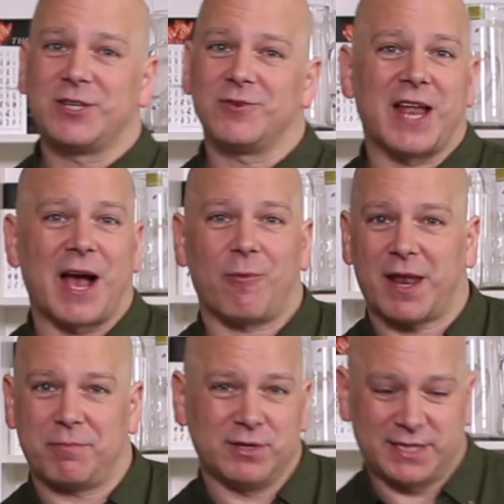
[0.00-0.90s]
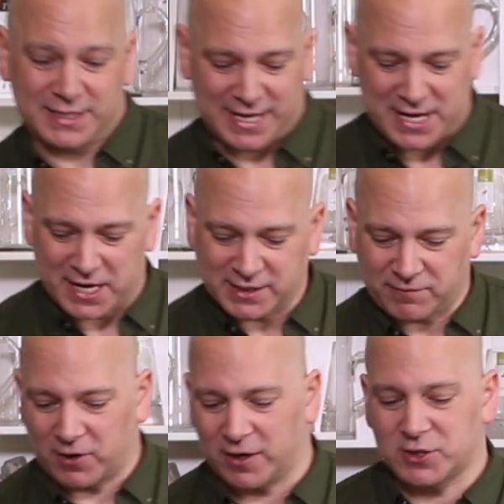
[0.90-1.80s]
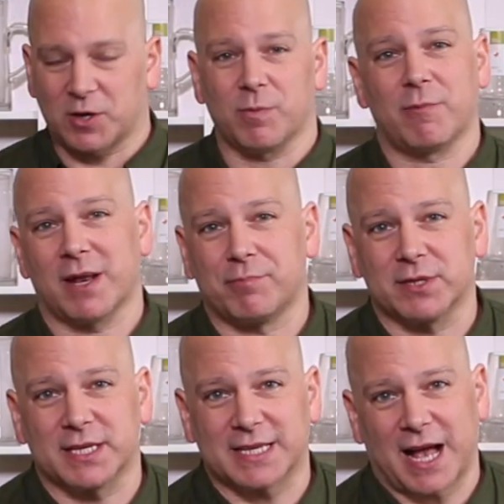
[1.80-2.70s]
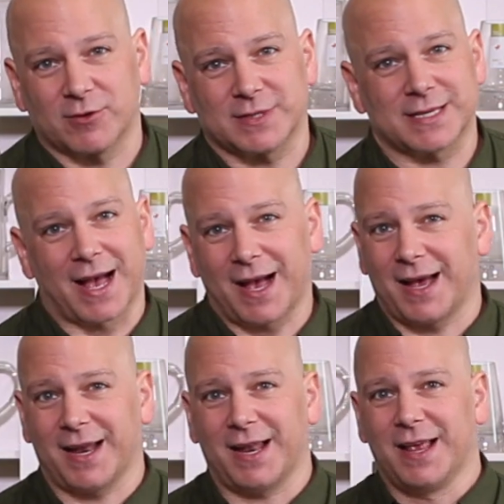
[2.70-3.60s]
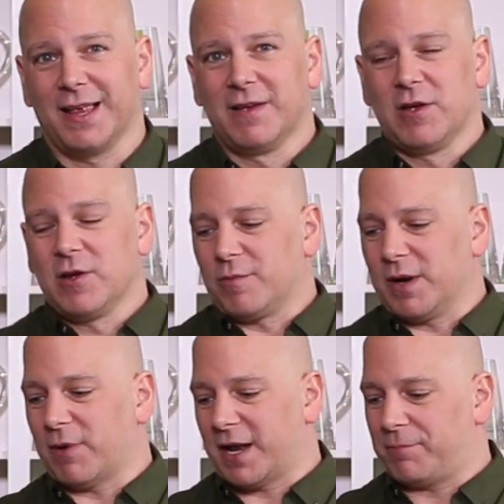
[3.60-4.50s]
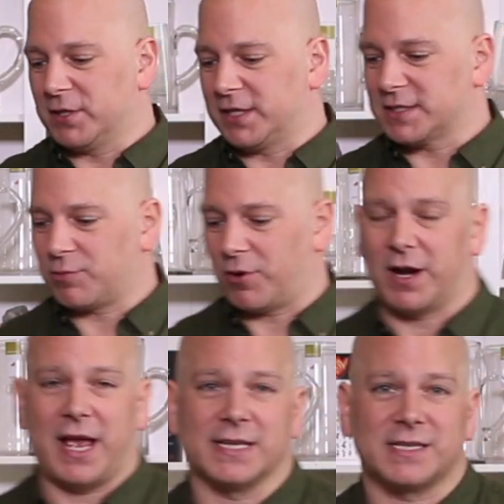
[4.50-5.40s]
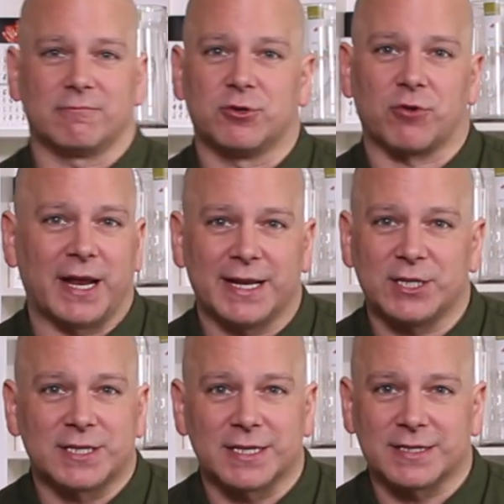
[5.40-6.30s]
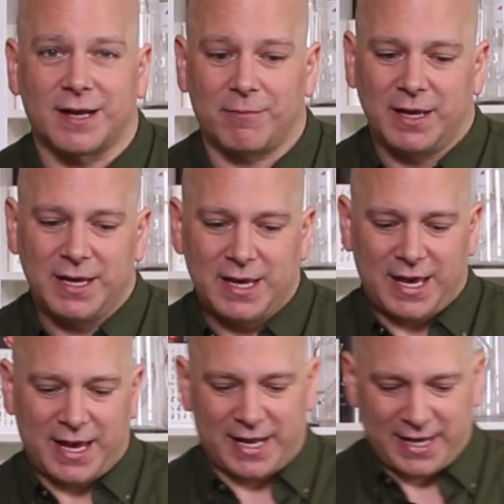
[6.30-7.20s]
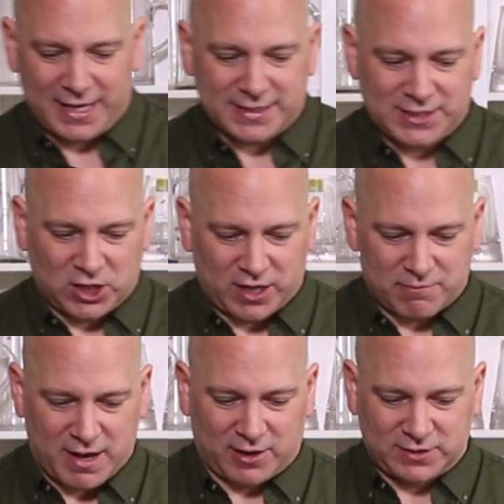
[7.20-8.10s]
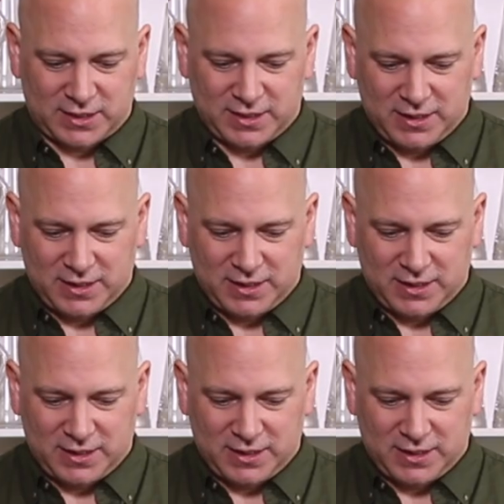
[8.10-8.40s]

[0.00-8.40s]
do not wanna put this on nice furniture. We wanna put this outside. We wanna put this where it has some drainage system. It is gonna melt,